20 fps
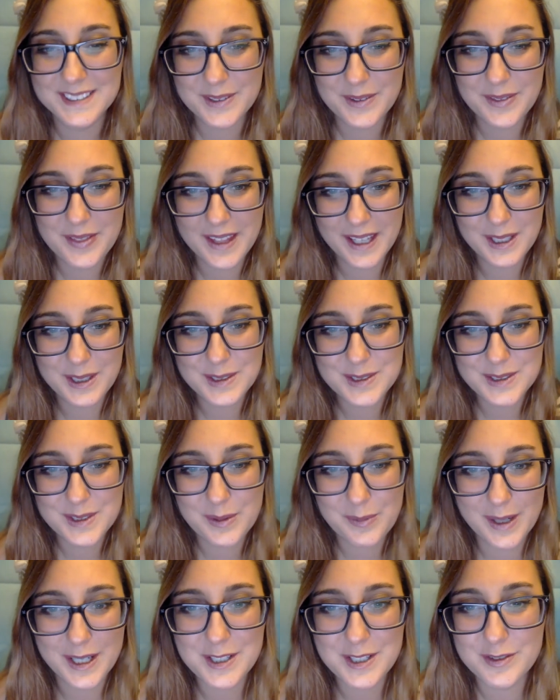Thank you so
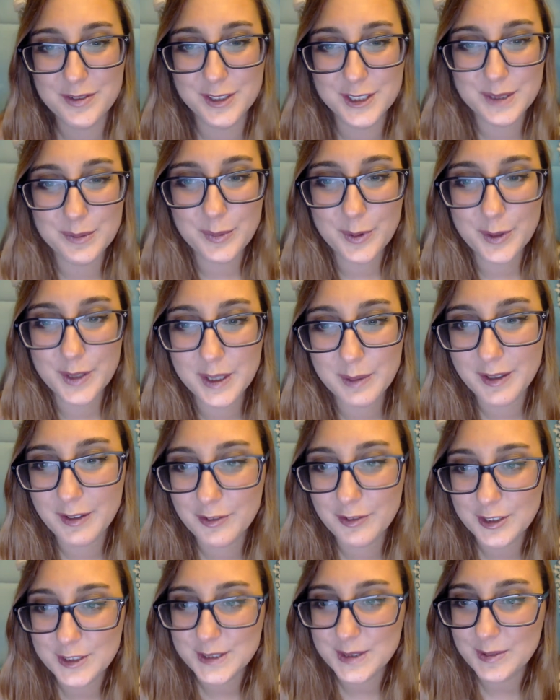much for supporting me for
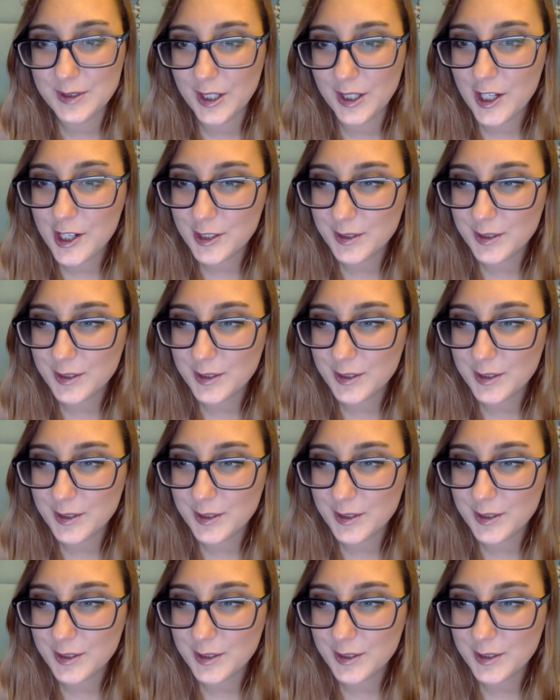so long.